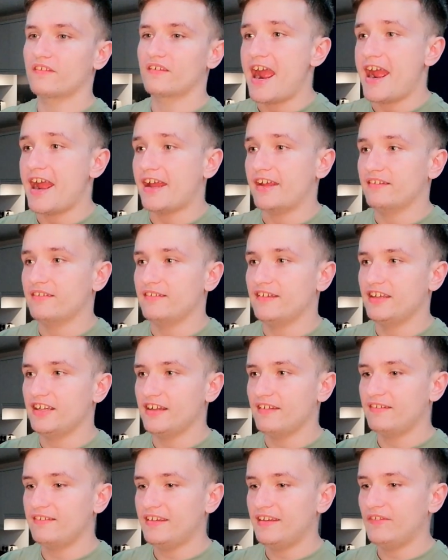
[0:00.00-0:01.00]
And he
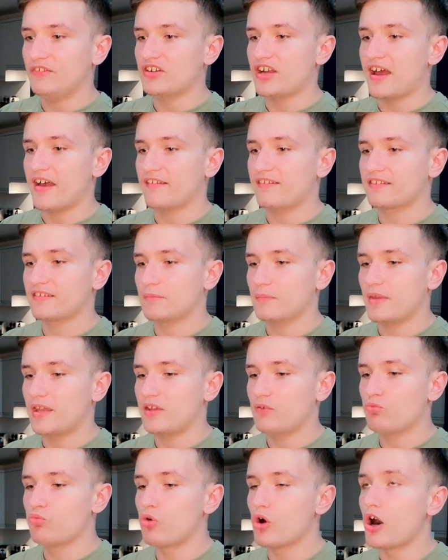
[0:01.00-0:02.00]
didn't even ask
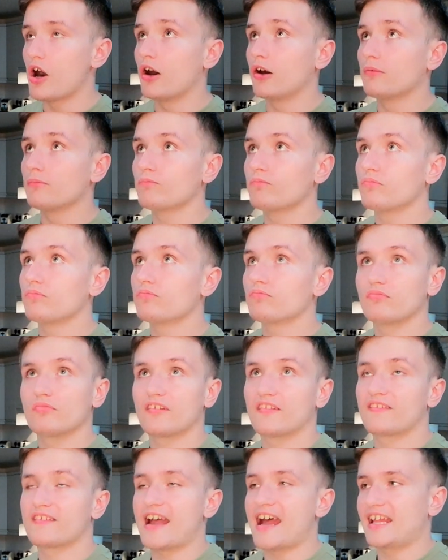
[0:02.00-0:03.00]
me what
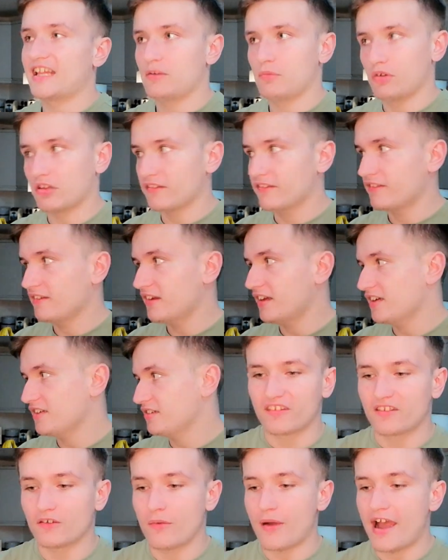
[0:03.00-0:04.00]
Sally
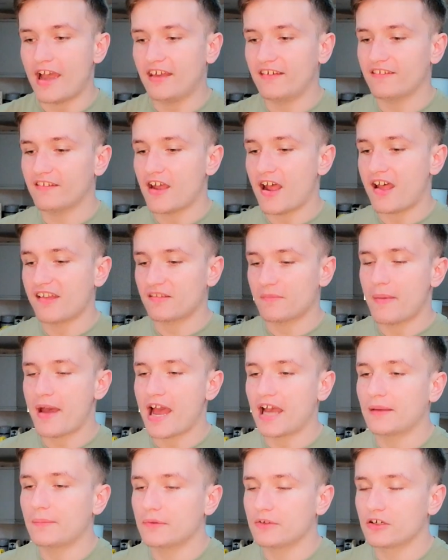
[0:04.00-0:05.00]
wanted. So I started
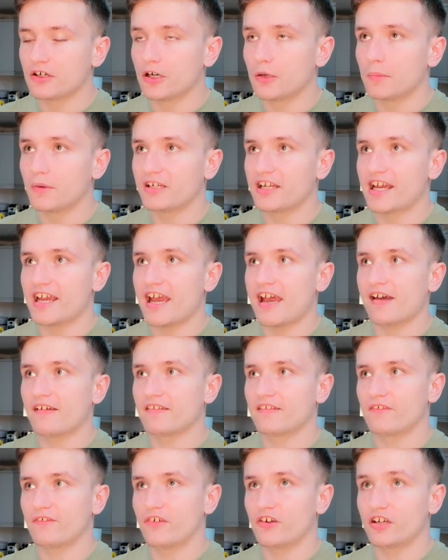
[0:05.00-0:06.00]
piping up and I
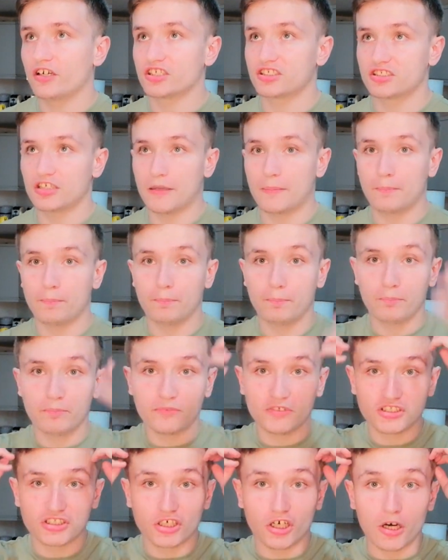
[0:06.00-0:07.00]
asked for
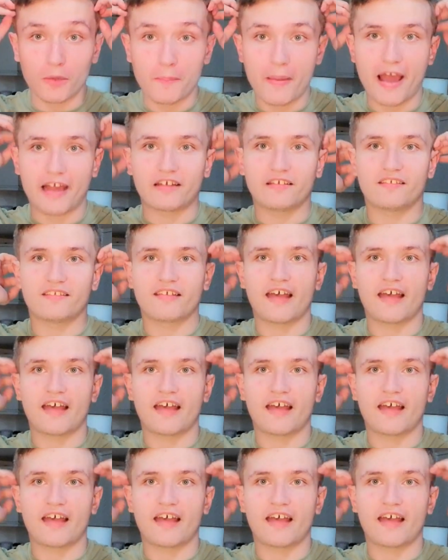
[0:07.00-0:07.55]
short back and